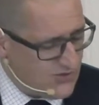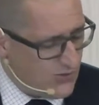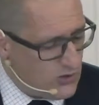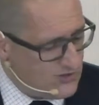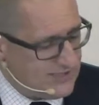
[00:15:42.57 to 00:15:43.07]

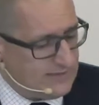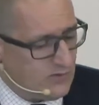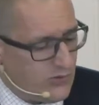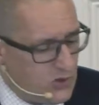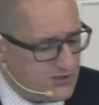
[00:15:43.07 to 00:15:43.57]

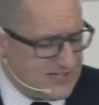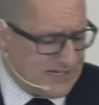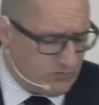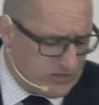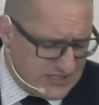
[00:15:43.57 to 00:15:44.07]

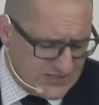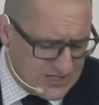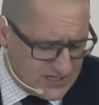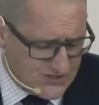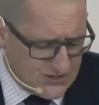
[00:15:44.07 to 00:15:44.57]
13:13 reads
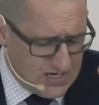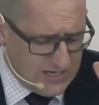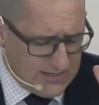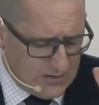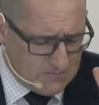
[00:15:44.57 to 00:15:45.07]
this,
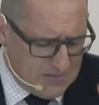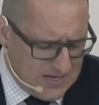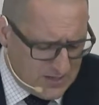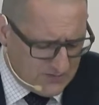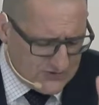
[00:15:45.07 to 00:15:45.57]
"Now the
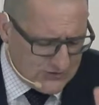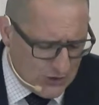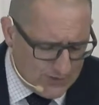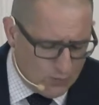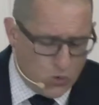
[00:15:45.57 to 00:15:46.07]
men of
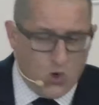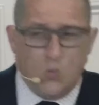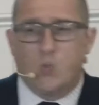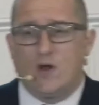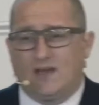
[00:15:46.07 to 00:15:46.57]
Sodom were
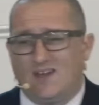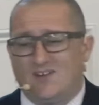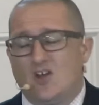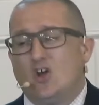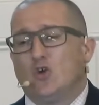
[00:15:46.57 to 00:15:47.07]

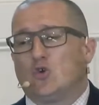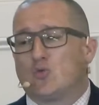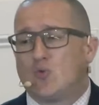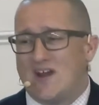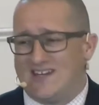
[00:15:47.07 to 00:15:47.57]
wicked,
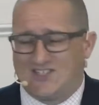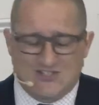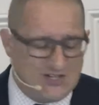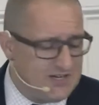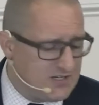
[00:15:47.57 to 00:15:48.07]
great
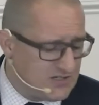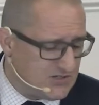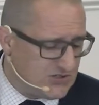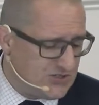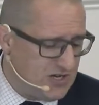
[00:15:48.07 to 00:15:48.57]

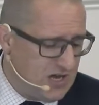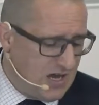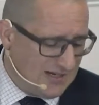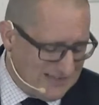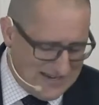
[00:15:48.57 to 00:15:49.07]
sinners
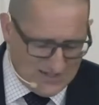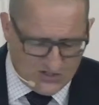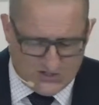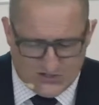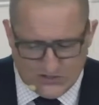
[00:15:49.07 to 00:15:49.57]

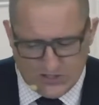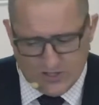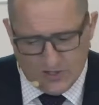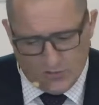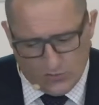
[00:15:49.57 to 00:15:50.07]
against
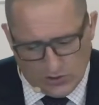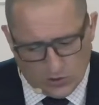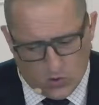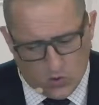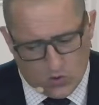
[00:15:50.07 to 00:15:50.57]
the
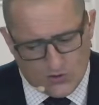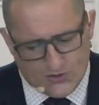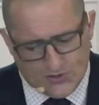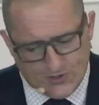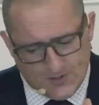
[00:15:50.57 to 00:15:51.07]
Lord."